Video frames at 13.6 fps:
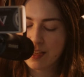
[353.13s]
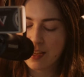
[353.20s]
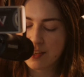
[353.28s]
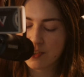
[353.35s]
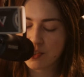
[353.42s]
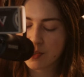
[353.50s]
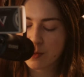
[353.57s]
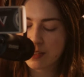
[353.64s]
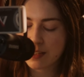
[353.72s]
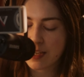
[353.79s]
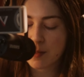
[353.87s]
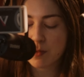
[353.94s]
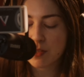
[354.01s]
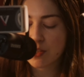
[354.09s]
And she was
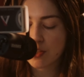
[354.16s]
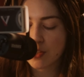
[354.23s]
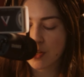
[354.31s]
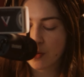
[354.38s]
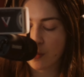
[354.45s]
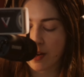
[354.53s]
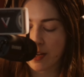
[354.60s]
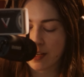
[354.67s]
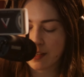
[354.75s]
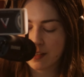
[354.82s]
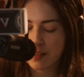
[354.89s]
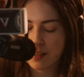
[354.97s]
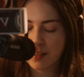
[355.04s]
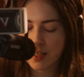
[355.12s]
named Snow White,
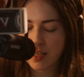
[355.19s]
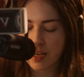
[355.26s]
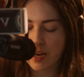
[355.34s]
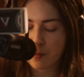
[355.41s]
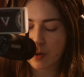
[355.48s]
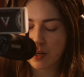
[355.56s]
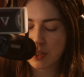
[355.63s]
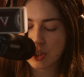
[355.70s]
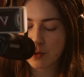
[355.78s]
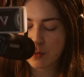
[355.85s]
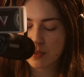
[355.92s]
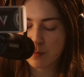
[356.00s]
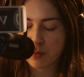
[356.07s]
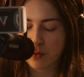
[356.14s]
and when she
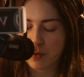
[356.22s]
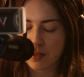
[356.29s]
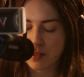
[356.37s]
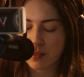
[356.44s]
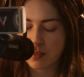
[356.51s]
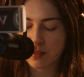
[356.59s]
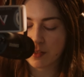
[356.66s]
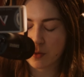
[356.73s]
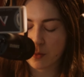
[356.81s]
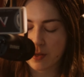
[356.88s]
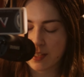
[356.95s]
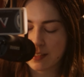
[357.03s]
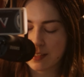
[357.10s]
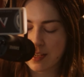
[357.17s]
was born, the
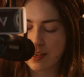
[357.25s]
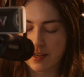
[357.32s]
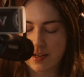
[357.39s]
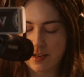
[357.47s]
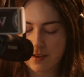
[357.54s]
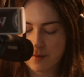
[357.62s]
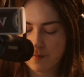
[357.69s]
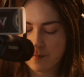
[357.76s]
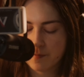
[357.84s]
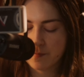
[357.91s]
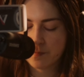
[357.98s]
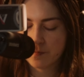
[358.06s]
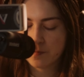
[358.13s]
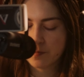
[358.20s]
queen died.
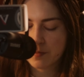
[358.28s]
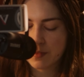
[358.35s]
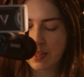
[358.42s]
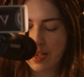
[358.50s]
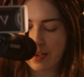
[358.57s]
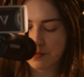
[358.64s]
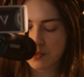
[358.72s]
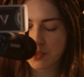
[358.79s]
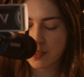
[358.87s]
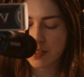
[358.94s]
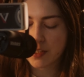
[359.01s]
After a